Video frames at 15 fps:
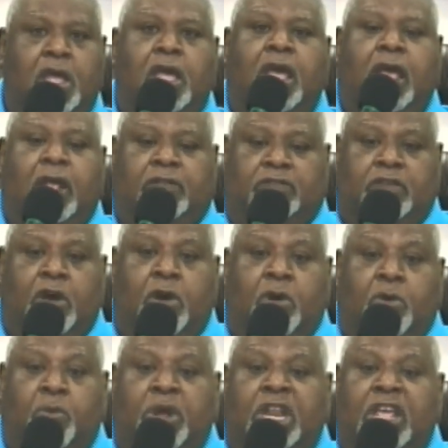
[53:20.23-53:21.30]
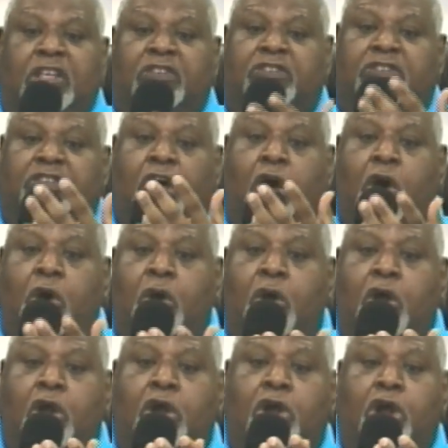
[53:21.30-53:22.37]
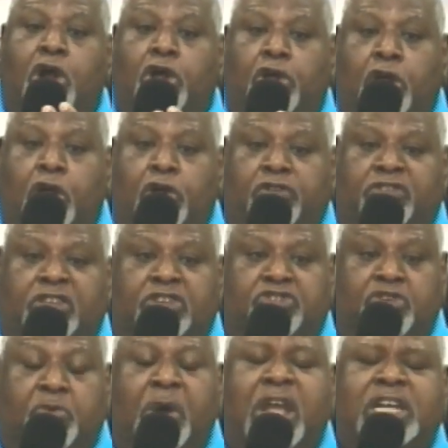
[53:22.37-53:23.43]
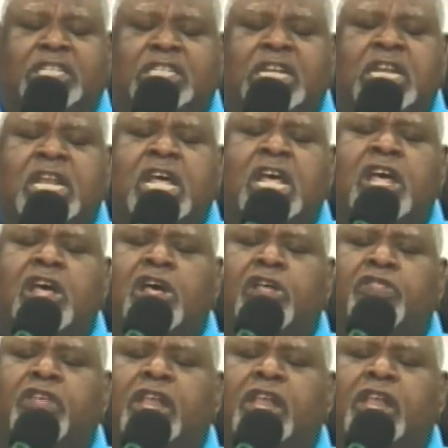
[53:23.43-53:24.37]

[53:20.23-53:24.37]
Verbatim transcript: And so when he saw her situation, the